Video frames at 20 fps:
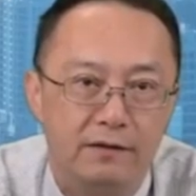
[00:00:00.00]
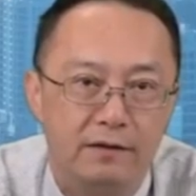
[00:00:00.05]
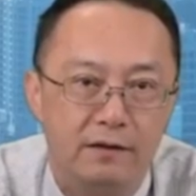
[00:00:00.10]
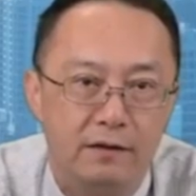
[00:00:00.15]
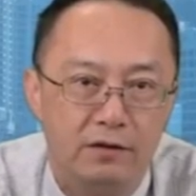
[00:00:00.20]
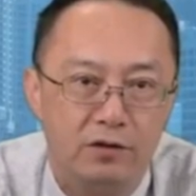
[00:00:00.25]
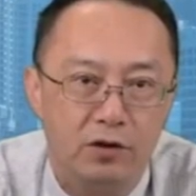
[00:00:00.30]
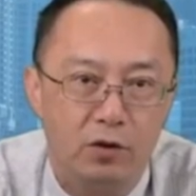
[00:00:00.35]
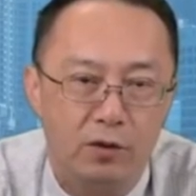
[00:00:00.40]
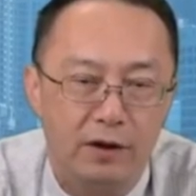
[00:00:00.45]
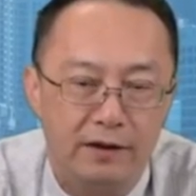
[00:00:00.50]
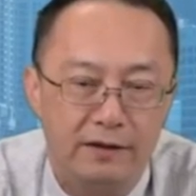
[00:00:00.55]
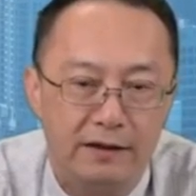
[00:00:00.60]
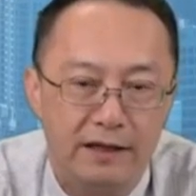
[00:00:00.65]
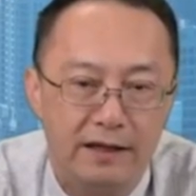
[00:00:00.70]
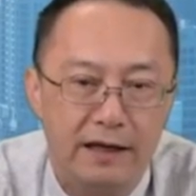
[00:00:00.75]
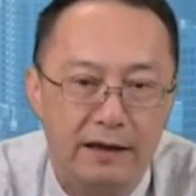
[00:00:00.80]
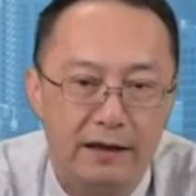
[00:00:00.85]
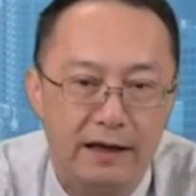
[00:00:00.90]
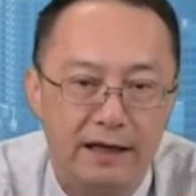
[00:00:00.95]
So I
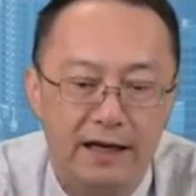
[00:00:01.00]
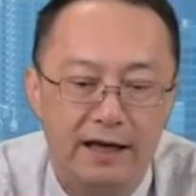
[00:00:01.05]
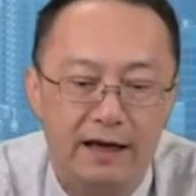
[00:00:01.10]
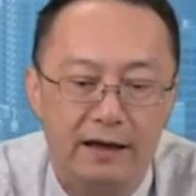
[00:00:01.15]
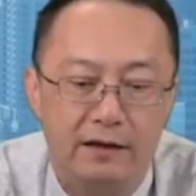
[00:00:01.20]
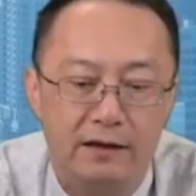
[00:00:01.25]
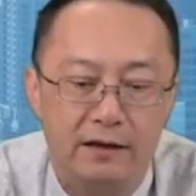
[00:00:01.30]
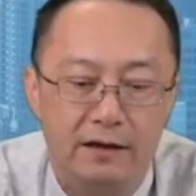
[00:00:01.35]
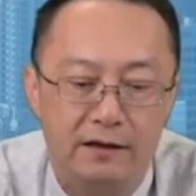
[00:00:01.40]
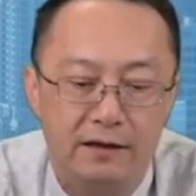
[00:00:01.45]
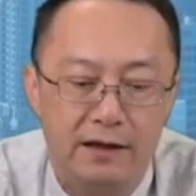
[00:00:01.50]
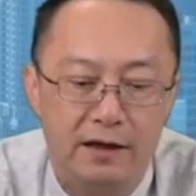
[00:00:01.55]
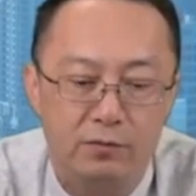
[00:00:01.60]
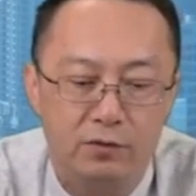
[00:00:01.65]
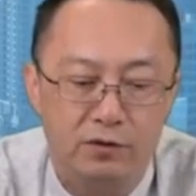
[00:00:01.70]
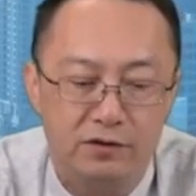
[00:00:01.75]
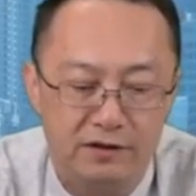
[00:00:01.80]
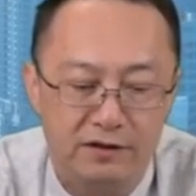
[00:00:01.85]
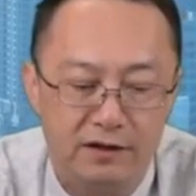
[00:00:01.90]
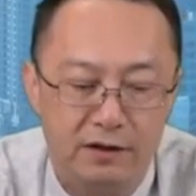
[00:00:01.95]
think in the end, he
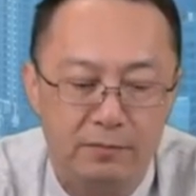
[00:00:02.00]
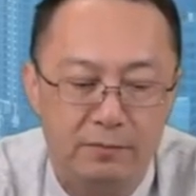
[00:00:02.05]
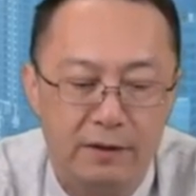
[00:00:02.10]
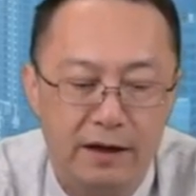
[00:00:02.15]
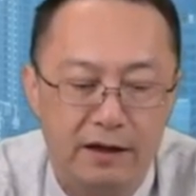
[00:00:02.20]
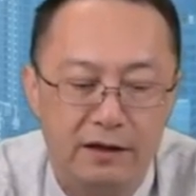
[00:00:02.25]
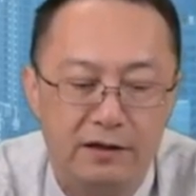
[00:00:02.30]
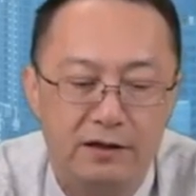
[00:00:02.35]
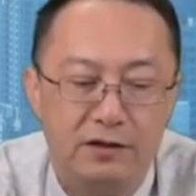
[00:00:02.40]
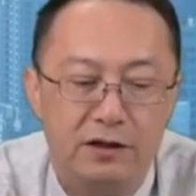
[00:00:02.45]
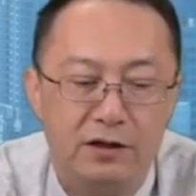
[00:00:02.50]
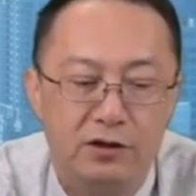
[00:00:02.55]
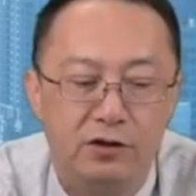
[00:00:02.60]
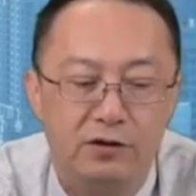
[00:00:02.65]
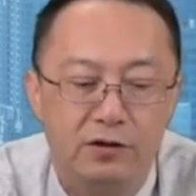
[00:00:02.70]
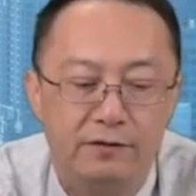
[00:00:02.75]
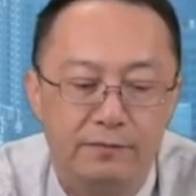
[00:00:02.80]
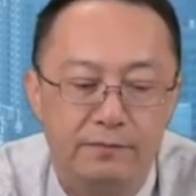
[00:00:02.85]
will still make a decision.